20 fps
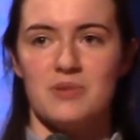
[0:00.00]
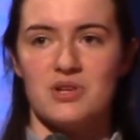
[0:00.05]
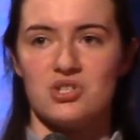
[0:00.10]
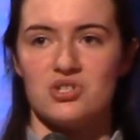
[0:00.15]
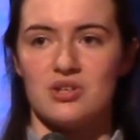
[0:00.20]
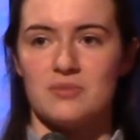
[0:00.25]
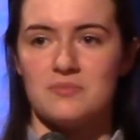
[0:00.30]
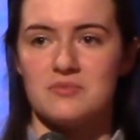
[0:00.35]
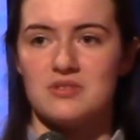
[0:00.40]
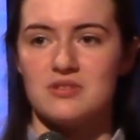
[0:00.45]

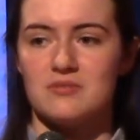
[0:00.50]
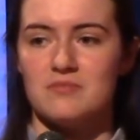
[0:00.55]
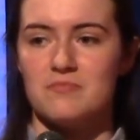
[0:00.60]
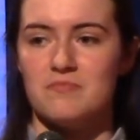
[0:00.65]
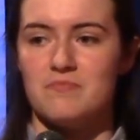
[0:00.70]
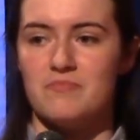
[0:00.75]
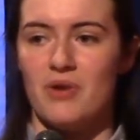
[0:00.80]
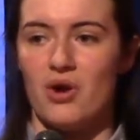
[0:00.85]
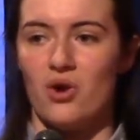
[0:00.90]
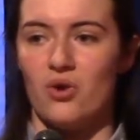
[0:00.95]

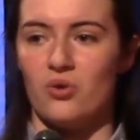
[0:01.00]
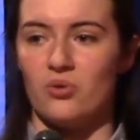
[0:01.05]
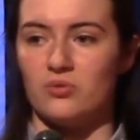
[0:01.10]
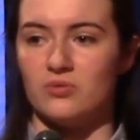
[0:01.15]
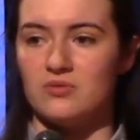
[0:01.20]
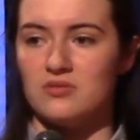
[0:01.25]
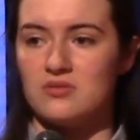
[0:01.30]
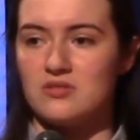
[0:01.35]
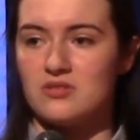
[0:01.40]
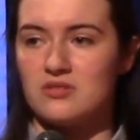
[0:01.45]
bishop's
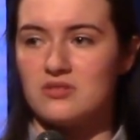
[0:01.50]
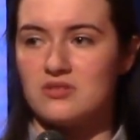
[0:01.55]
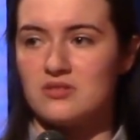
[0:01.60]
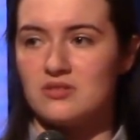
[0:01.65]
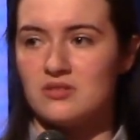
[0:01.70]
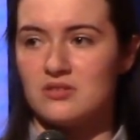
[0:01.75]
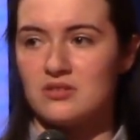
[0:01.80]
bones.